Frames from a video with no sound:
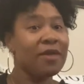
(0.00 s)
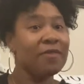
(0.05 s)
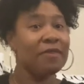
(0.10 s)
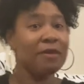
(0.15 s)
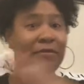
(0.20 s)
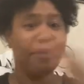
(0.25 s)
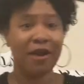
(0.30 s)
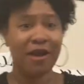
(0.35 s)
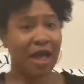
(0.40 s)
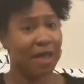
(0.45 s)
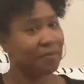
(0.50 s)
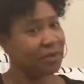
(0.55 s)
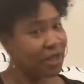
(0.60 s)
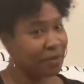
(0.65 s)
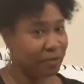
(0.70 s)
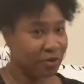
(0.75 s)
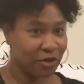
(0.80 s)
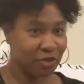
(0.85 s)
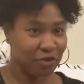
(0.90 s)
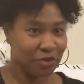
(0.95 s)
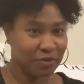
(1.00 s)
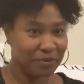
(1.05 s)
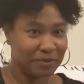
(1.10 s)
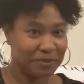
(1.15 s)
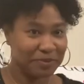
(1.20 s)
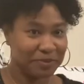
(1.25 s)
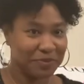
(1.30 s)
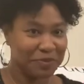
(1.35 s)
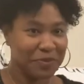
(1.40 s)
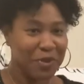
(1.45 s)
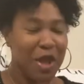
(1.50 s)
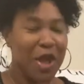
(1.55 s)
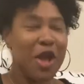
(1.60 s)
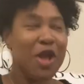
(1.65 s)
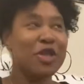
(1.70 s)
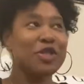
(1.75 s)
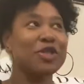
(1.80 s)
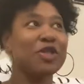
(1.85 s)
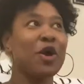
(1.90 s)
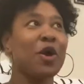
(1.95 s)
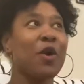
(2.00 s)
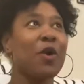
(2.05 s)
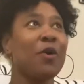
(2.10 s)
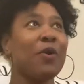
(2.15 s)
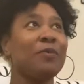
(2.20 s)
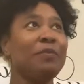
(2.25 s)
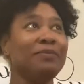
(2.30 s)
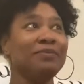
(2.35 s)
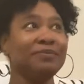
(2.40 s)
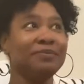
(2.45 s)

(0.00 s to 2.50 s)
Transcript: than my high blood pressure. So,